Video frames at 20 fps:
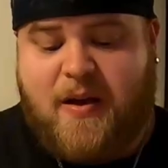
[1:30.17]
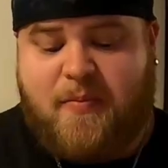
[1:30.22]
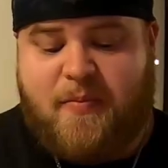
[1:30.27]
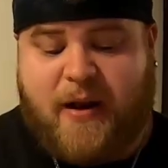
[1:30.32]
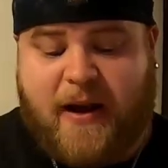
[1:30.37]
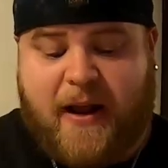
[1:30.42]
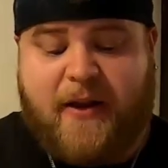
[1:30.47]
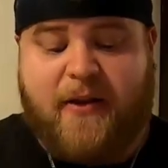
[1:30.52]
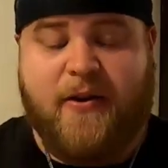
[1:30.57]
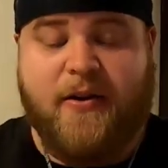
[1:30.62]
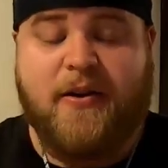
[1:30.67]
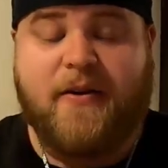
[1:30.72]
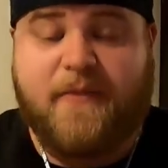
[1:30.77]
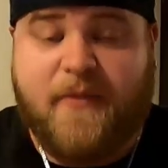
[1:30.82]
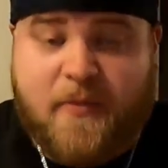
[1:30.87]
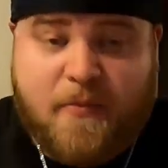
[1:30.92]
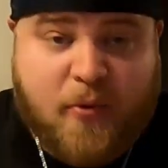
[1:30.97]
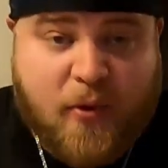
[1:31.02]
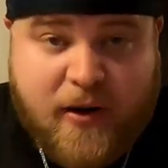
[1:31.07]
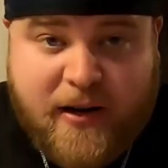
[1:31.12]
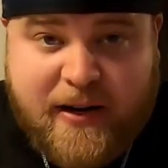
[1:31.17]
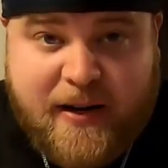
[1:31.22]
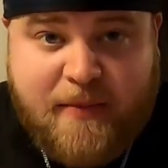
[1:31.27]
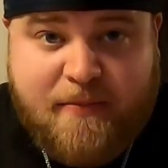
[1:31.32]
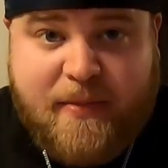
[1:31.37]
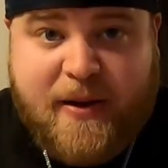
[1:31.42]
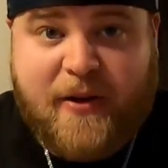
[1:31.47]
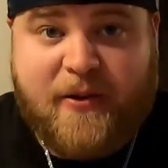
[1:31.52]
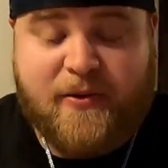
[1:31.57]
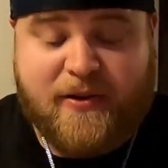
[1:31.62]
But I heard if you put it
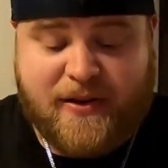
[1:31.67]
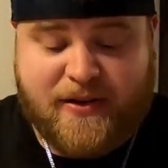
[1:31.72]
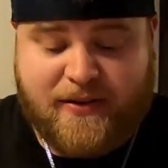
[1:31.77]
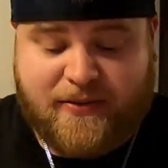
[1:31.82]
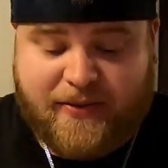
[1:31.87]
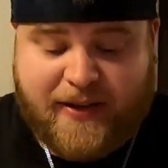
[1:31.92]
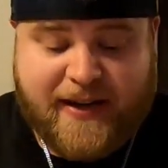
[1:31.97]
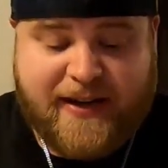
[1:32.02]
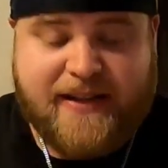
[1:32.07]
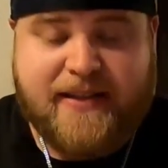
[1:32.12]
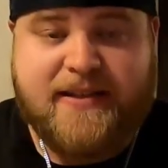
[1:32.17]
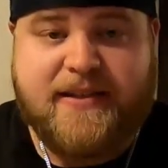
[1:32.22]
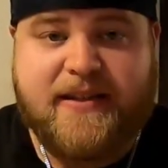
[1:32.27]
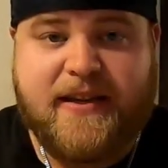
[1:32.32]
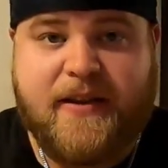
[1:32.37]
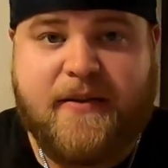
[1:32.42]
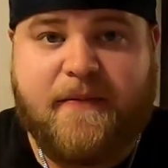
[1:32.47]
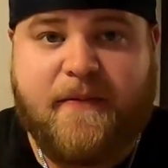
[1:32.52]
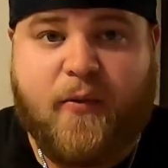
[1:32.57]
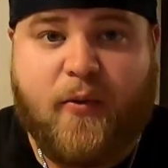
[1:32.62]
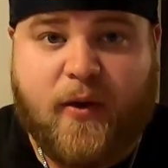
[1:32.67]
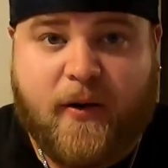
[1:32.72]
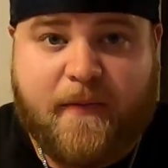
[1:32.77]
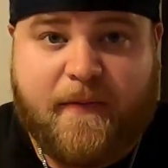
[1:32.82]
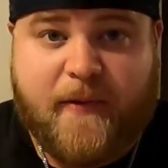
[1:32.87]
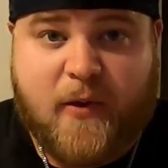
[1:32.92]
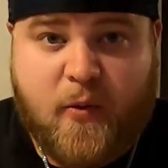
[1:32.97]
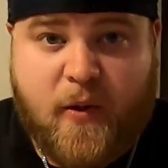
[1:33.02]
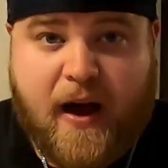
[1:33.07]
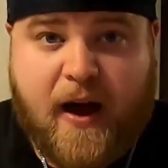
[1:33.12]
in milk, let it sit for a
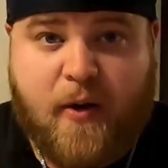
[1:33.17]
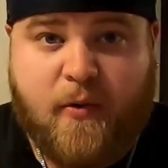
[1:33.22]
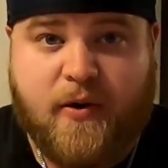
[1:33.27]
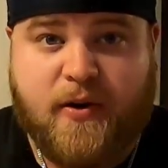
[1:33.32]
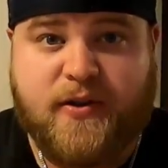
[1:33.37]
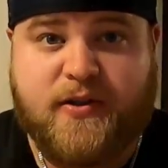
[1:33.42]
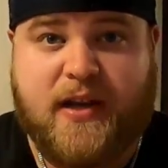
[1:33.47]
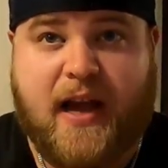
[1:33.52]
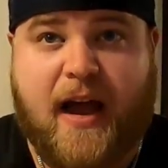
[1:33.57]
few hours.